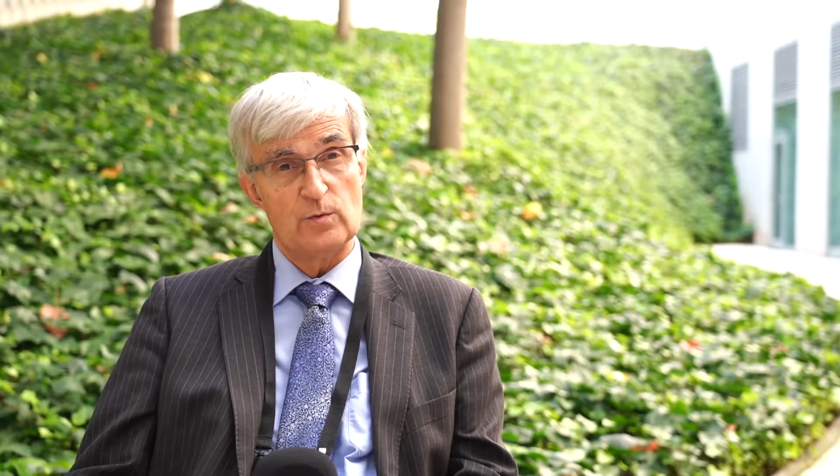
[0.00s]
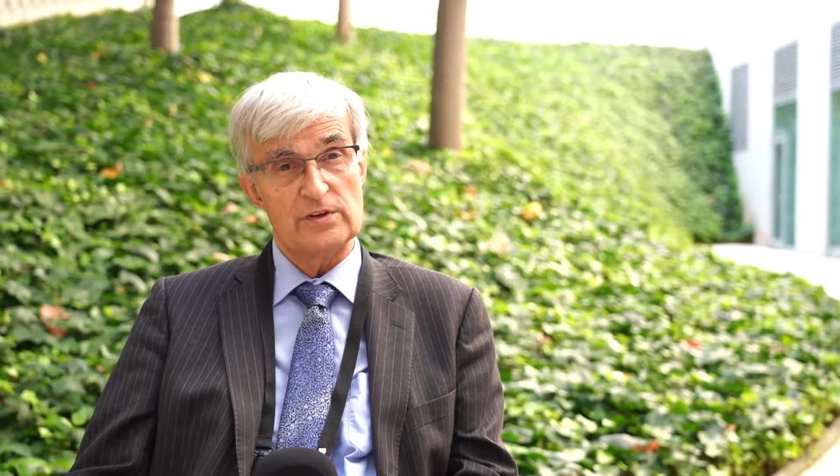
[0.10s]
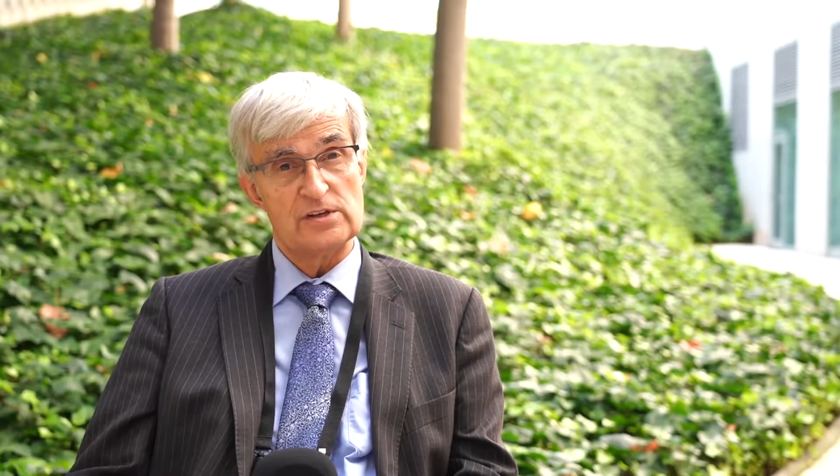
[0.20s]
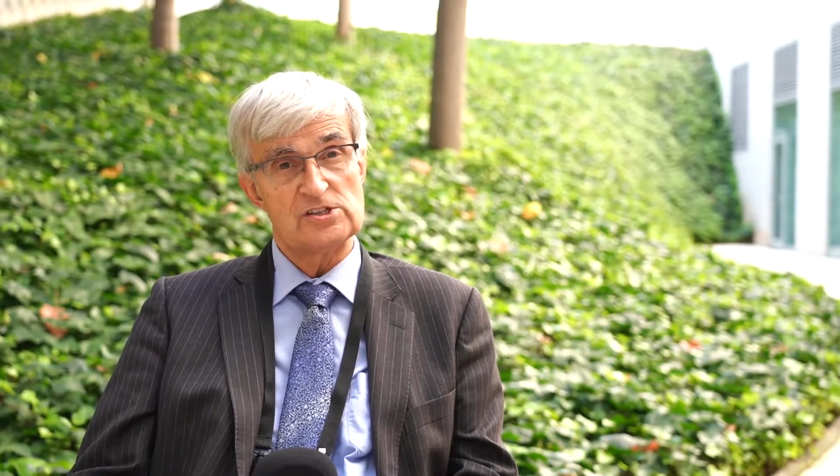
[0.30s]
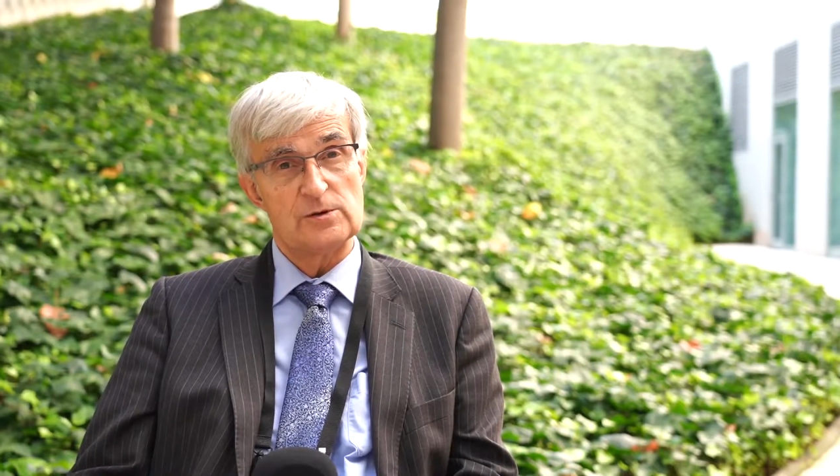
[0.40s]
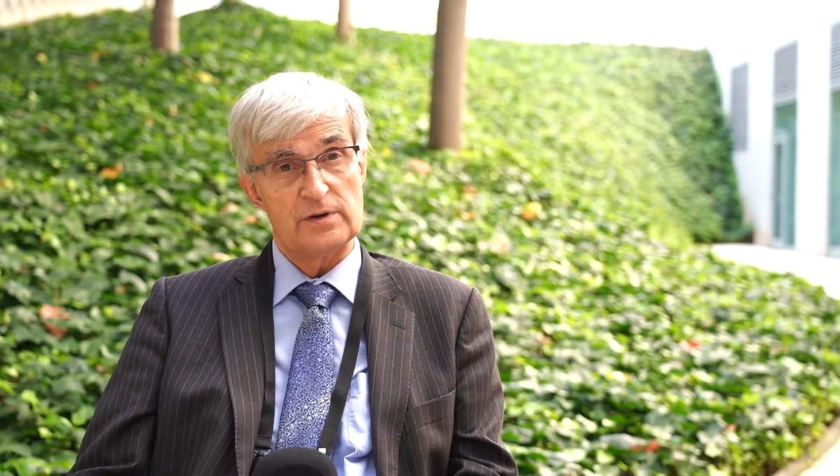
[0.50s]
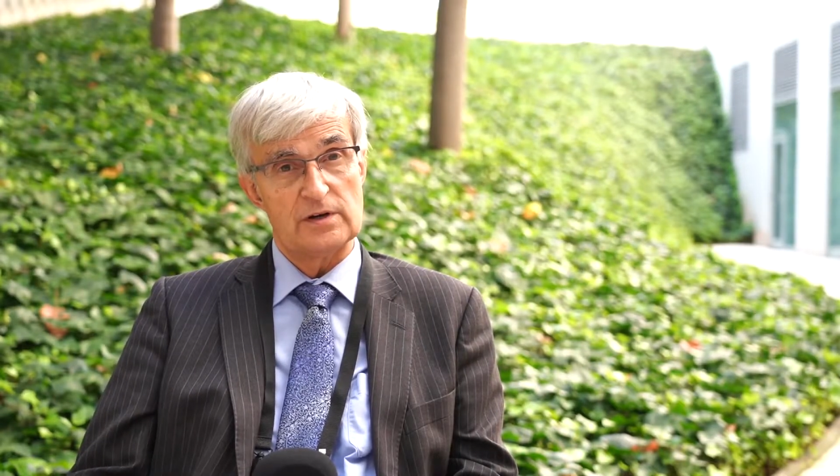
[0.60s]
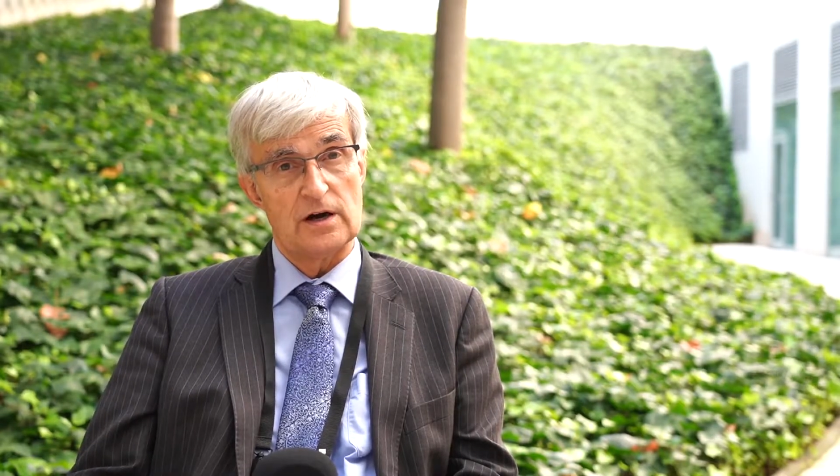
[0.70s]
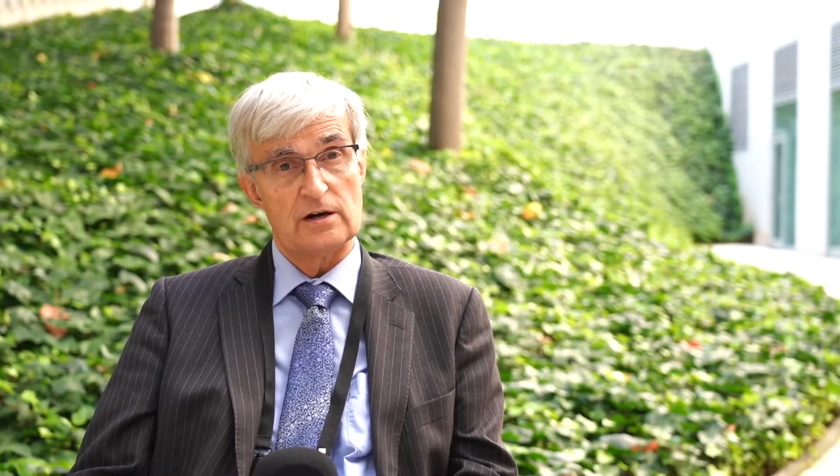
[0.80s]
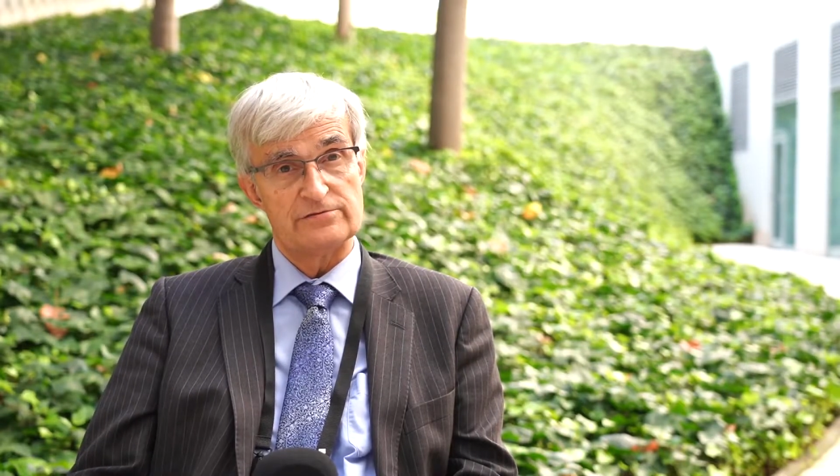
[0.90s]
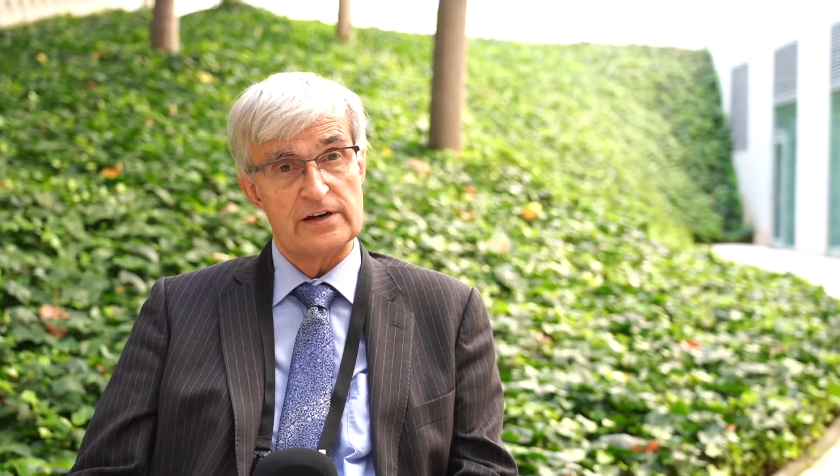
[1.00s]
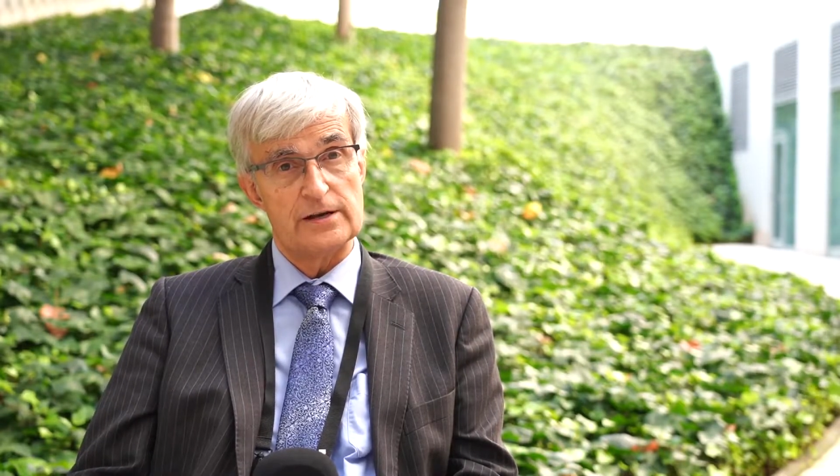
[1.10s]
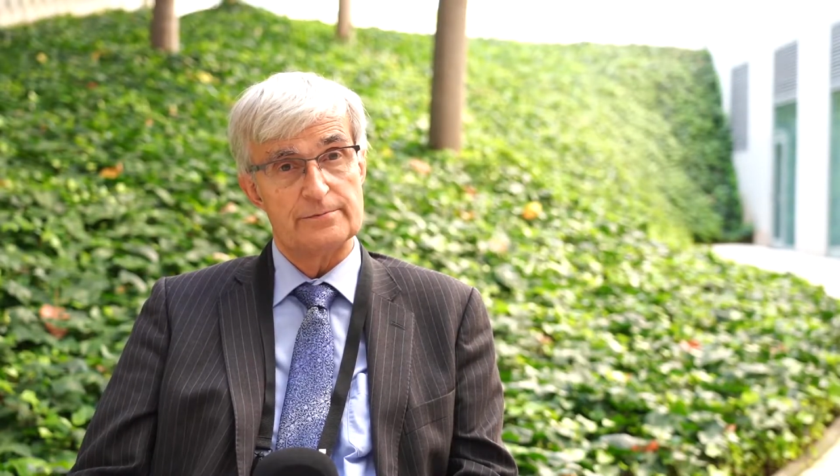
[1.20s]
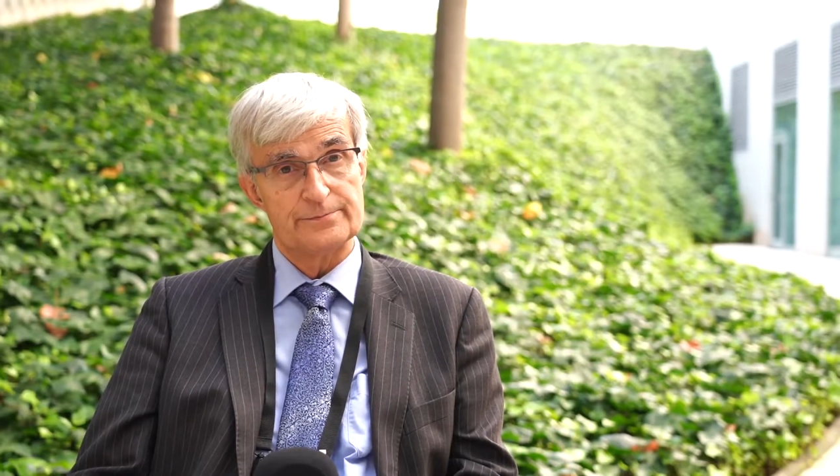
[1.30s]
with incipient heart failure.